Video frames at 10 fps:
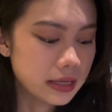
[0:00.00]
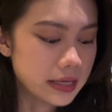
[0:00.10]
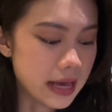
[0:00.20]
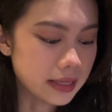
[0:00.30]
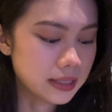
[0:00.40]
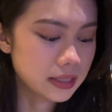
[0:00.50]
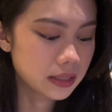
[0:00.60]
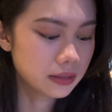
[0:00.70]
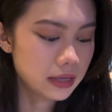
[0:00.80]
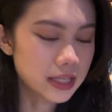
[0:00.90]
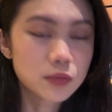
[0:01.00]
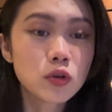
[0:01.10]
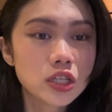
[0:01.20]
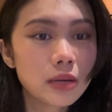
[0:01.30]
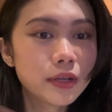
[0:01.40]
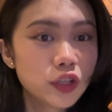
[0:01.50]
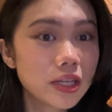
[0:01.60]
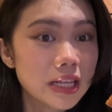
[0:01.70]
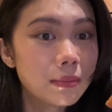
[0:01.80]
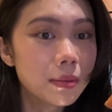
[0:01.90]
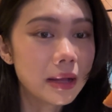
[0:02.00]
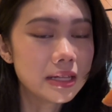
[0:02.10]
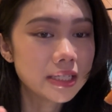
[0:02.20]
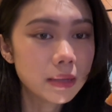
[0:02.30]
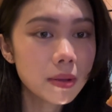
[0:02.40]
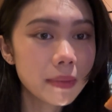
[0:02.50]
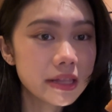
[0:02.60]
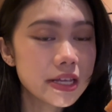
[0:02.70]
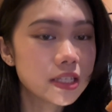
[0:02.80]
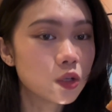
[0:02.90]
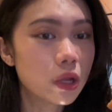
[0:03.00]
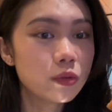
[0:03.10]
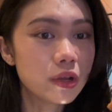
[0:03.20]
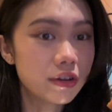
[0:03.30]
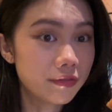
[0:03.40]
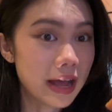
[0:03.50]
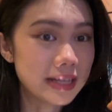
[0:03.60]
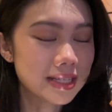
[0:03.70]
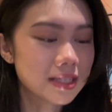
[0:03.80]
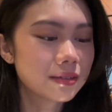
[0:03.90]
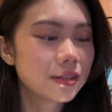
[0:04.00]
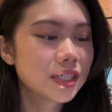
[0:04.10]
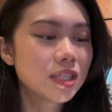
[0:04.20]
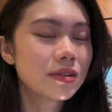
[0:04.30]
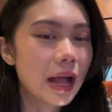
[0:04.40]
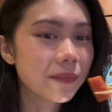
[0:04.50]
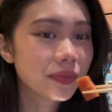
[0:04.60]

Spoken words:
Yes, it's smoked salmon, not salmon belly. Salmon belly is the one with rice. So yeah.